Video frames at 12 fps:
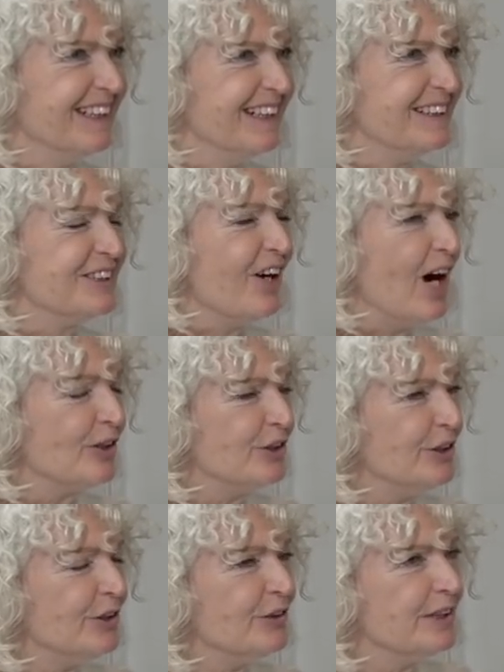So how
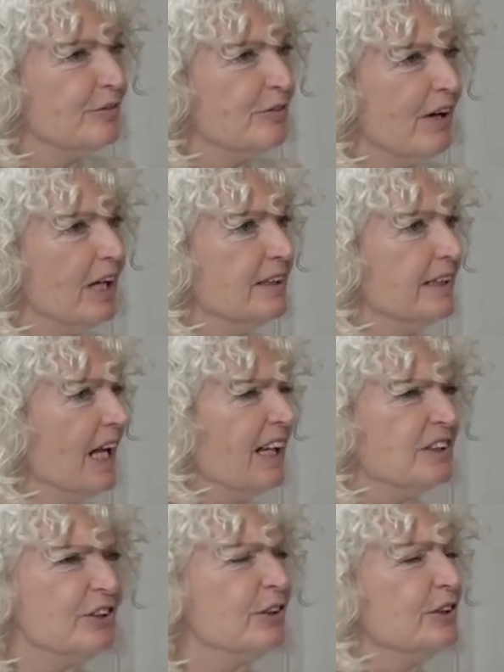do you define? And there
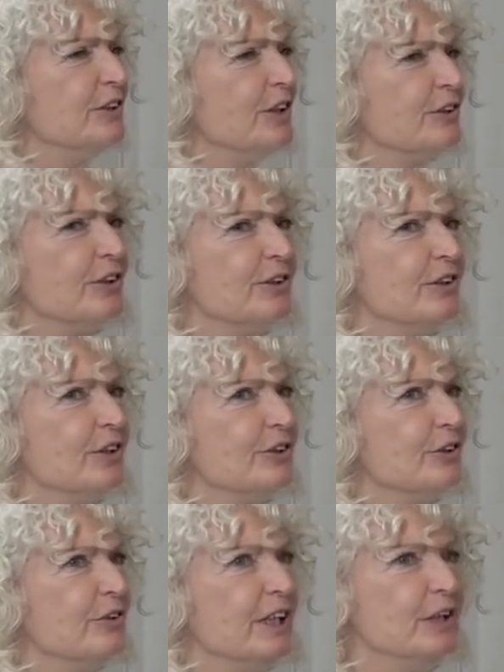are not
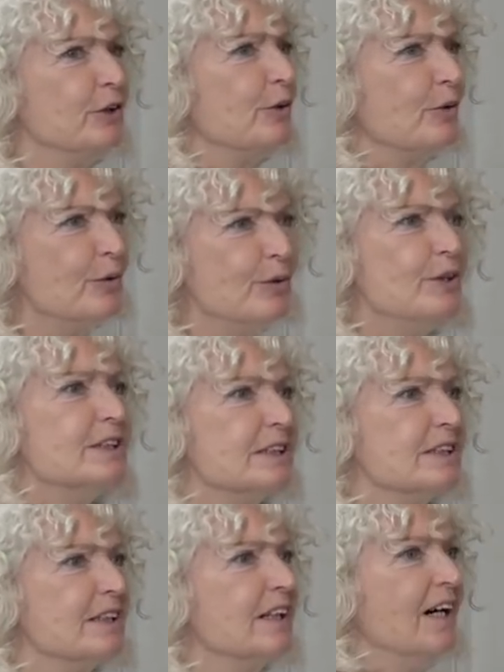really
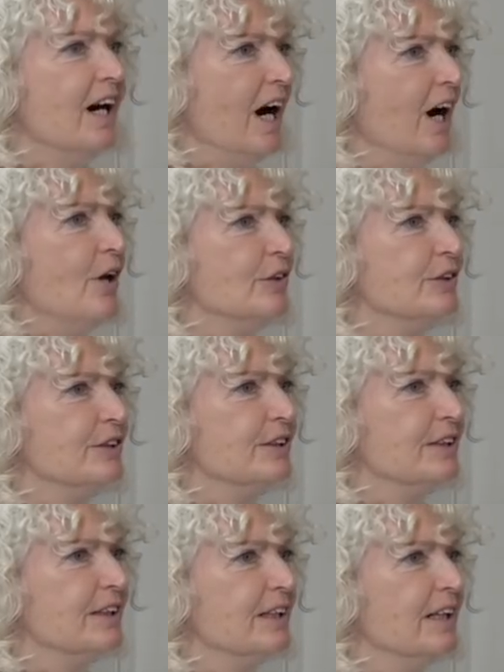rules out
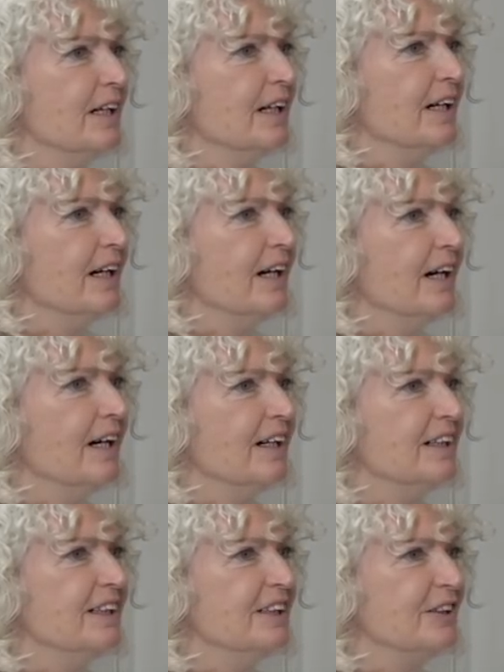
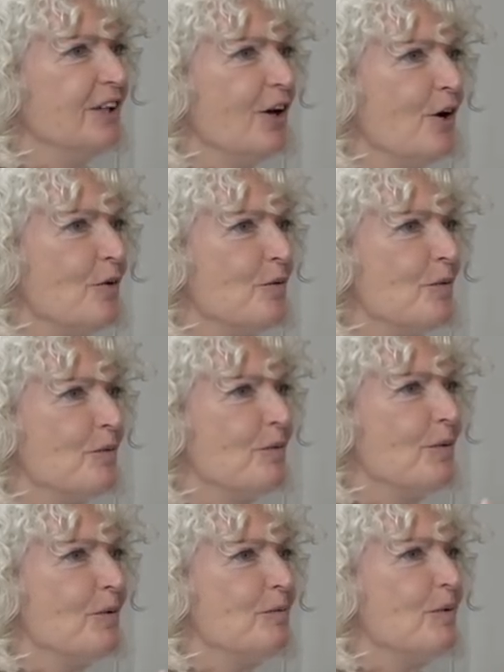
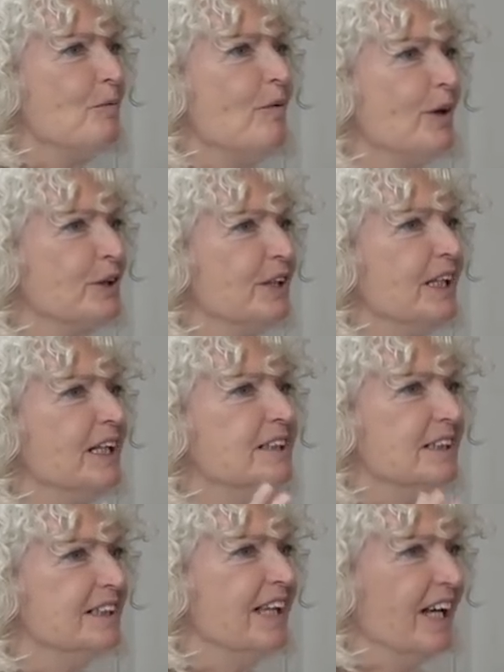what is
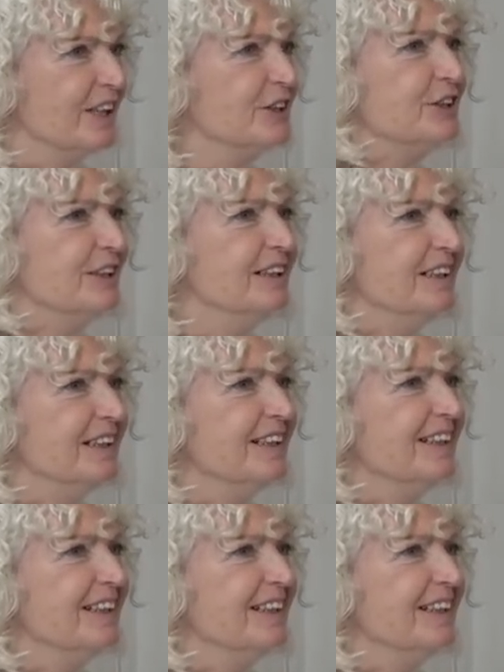it actually?